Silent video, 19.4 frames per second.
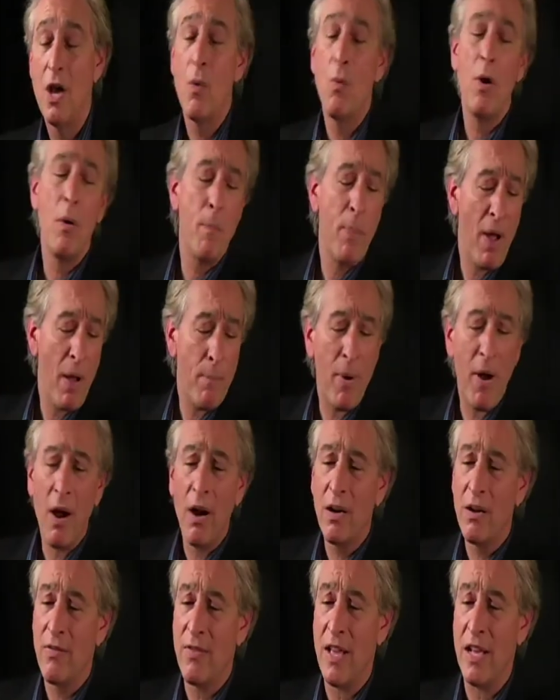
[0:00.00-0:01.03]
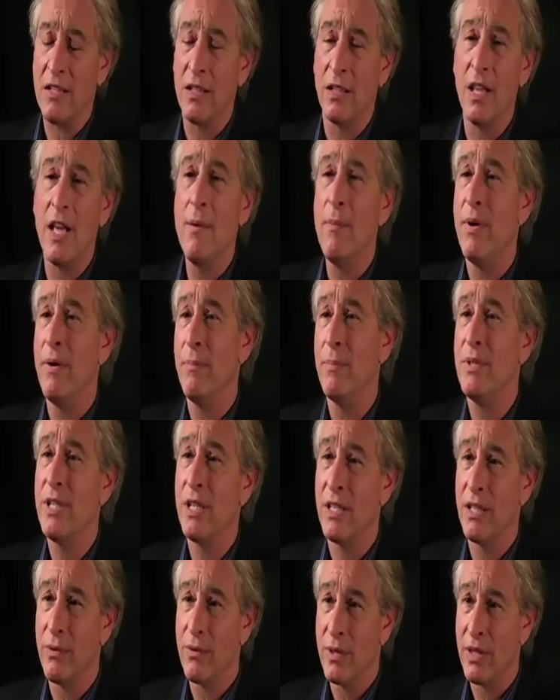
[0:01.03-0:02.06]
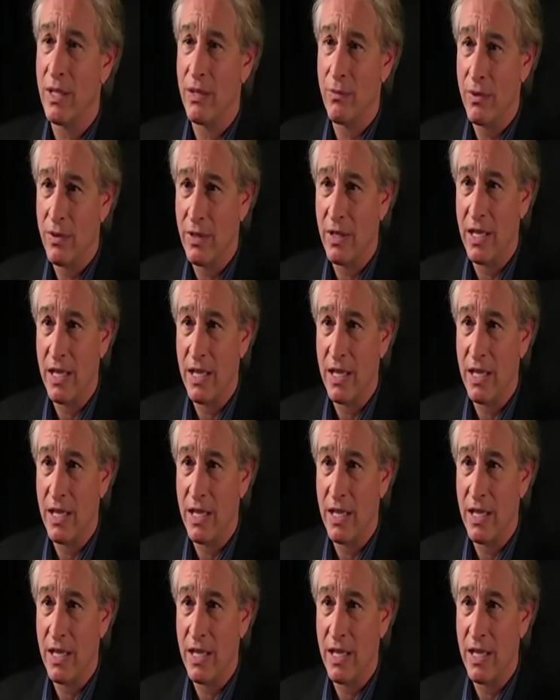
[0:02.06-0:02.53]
Well, part of that dilemma, particularly with the